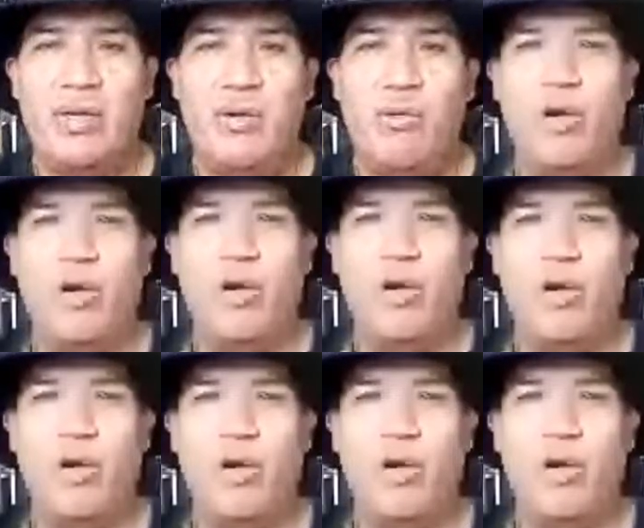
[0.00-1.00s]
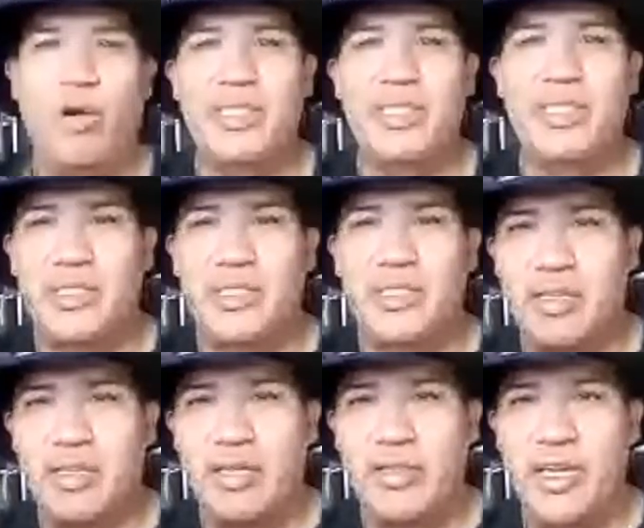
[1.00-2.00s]
What is the distance
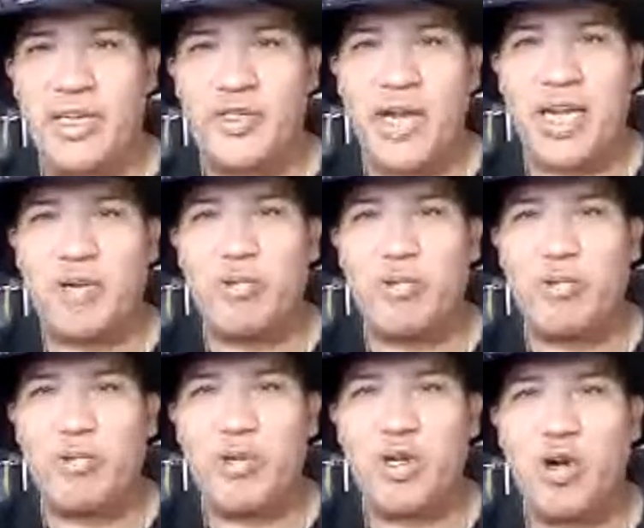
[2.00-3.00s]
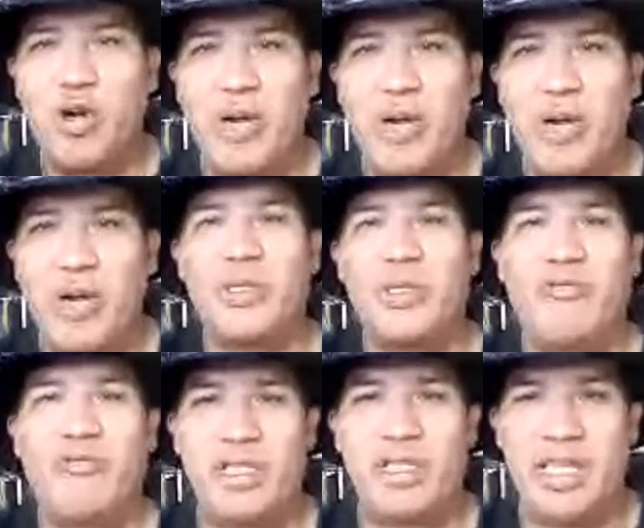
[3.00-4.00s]
that a tracker will go out to look
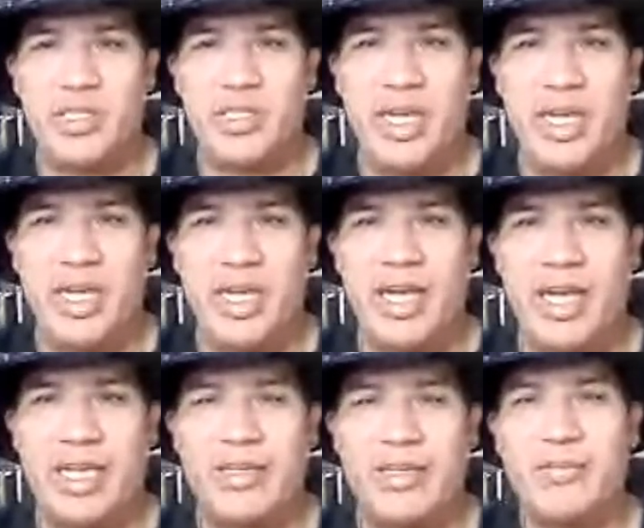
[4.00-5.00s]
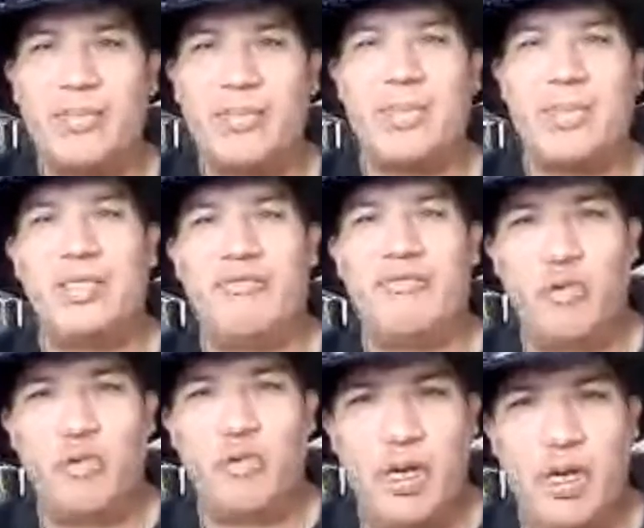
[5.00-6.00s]
for the next track? Is it
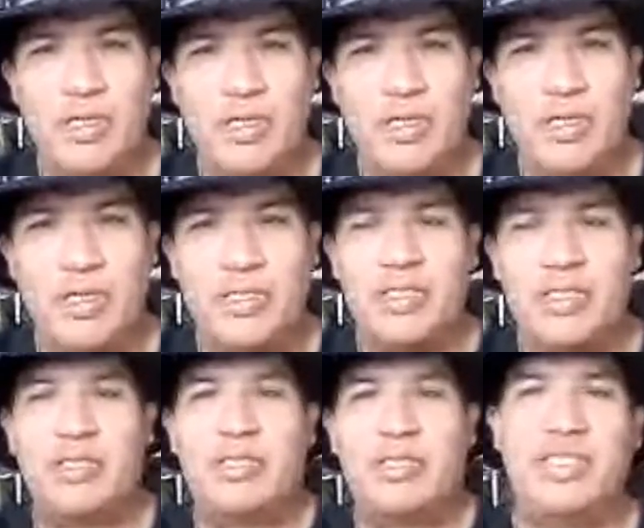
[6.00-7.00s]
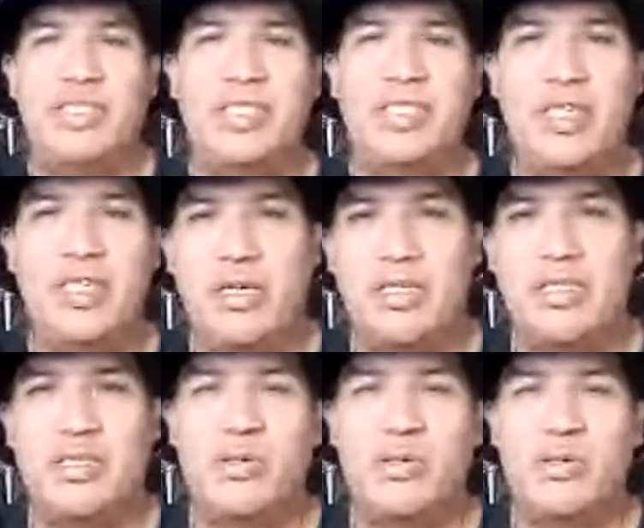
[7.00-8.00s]
40 yards, 60
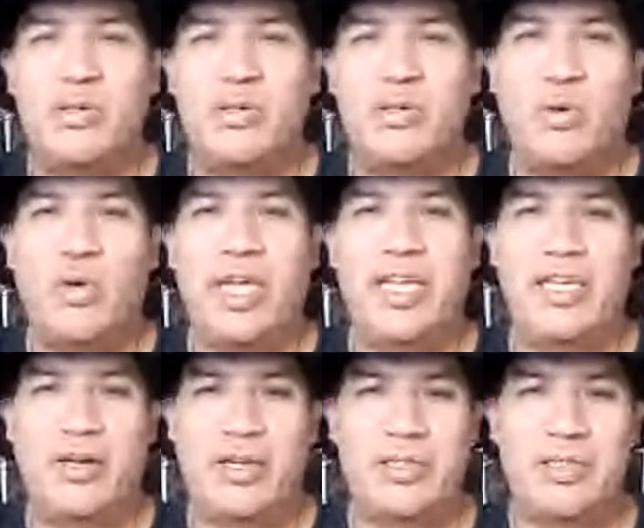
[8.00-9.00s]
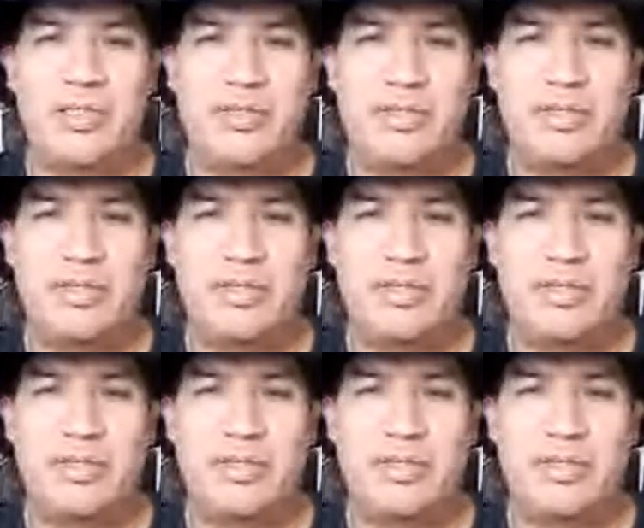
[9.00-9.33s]
yards, or 80 yards?